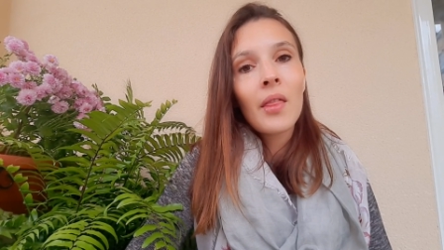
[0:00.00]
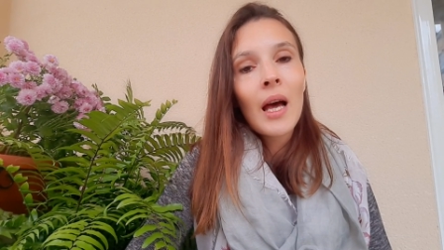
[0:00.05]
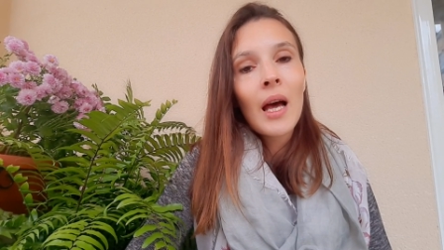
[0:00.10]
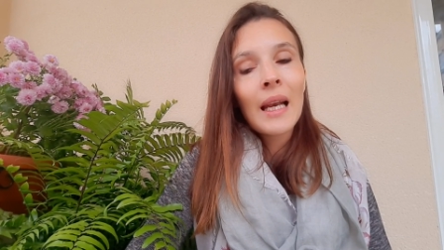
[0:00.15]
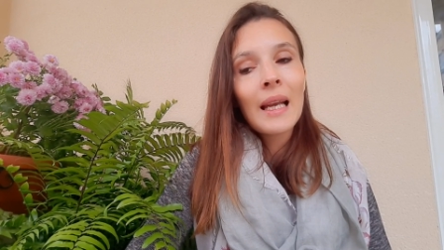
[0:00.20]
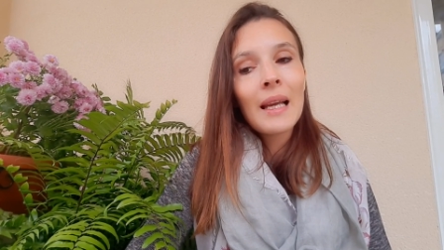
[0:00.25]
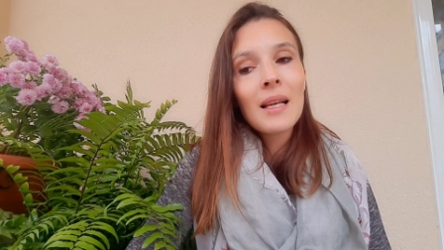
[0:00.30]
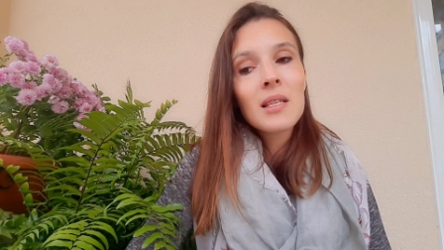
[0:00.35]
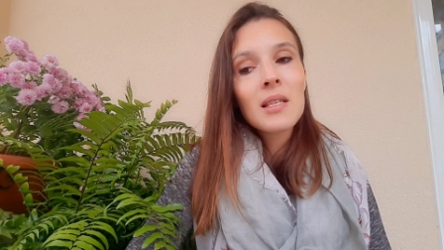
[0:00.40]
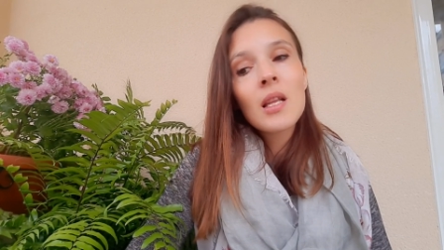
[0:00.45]

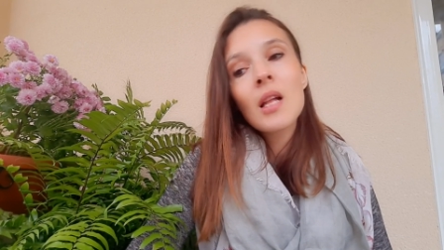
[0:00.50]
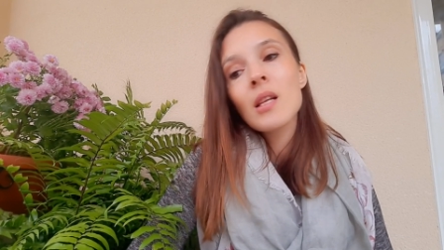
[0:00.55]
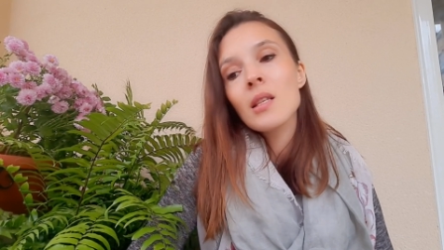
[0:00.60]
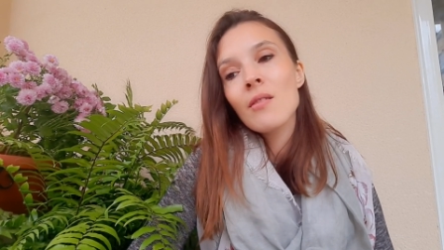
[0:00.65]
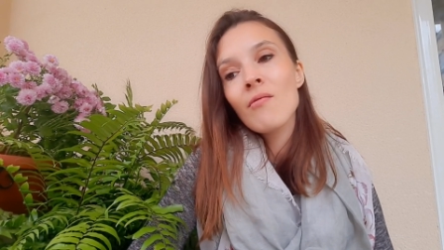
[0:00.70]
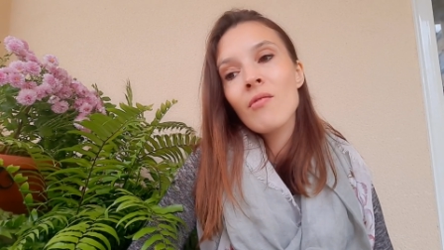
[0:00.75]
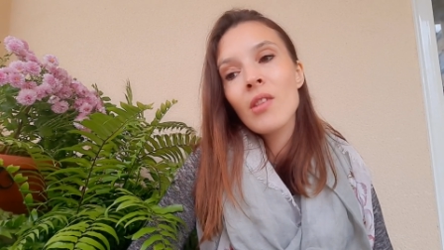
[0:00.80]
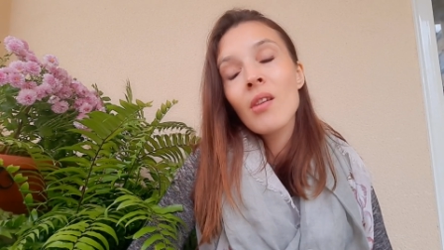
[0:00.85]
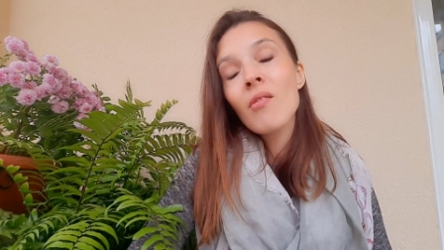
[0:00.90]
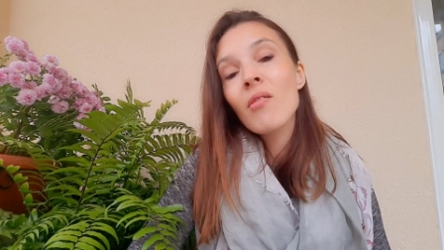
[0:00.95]
that it's not
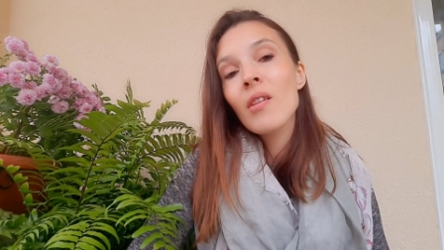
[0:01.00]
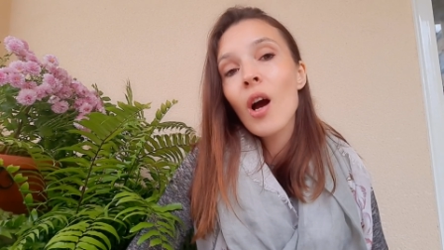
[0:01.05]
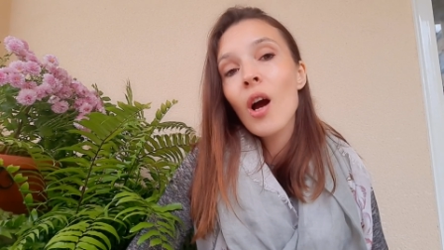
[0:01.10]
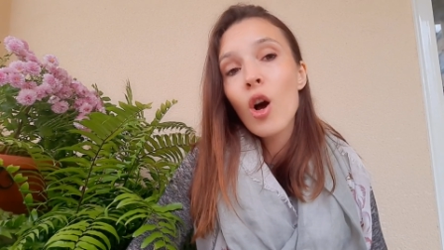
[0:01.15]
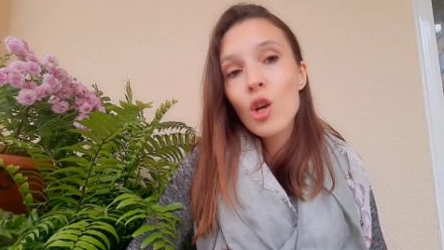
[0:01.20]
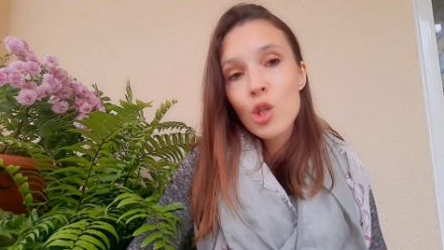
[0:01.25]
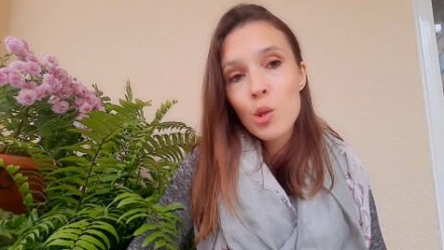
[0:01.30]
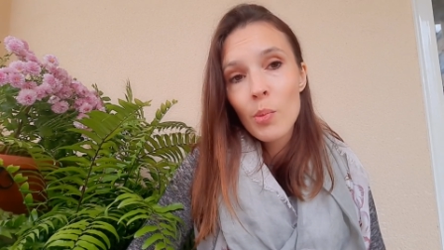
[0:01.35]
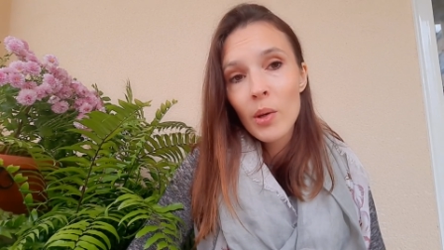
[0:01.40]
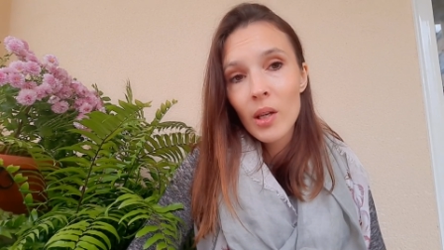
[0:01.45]
something the
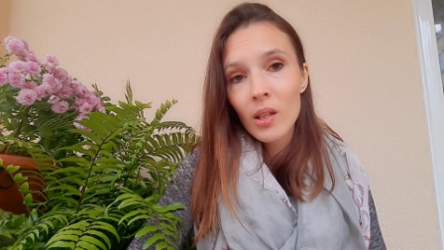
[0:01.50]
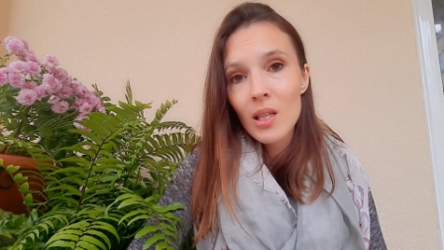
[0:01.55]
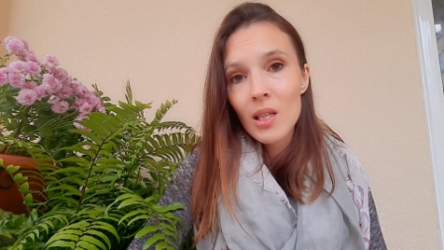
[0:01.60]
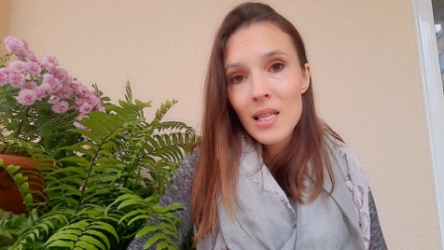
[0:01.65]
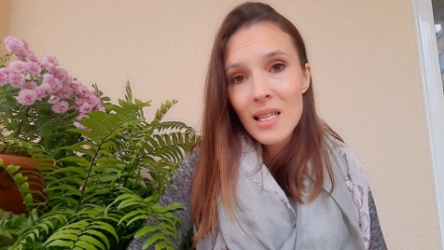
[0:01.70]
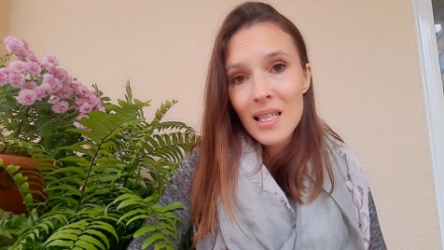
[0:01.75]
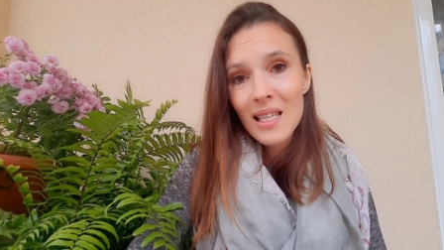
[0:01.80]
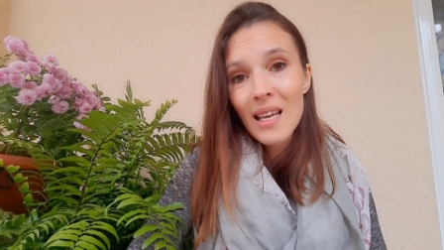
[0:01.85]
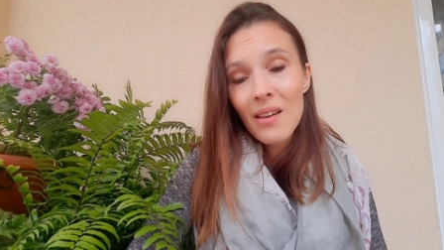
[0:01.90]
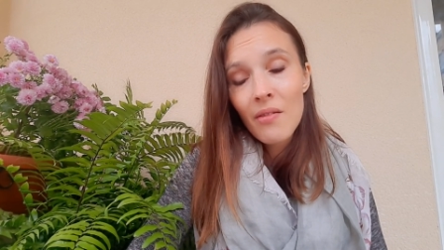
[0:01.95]
hospital
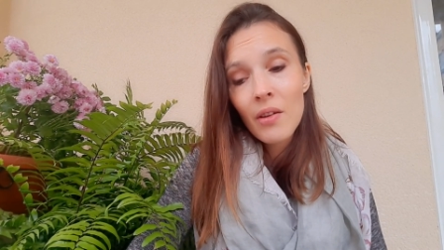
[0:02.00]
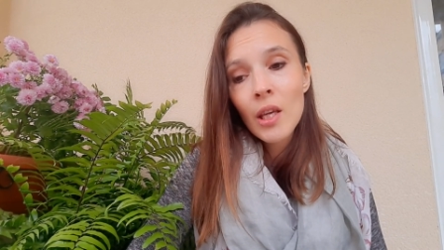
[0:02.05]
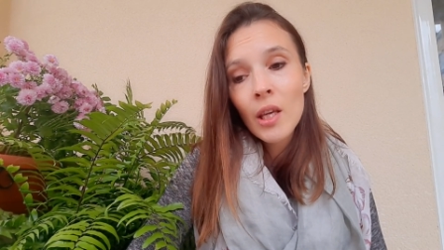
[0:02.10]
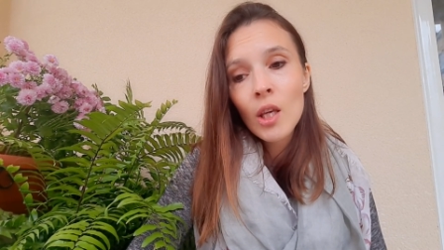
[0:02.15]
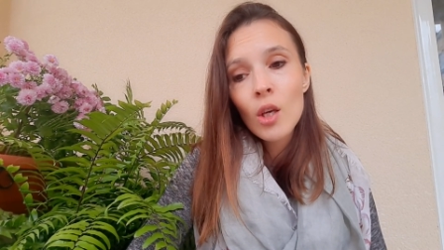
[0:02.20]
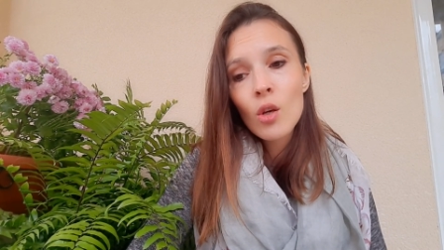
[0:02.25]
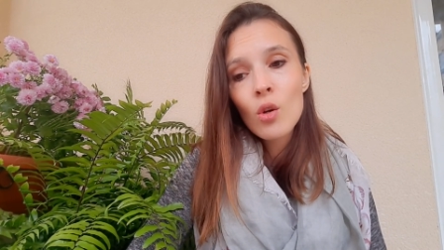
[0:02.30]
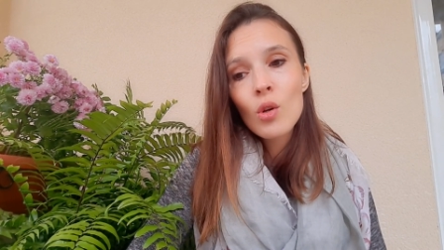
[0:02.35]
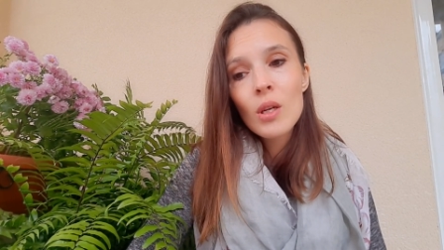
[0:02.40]
is giving you.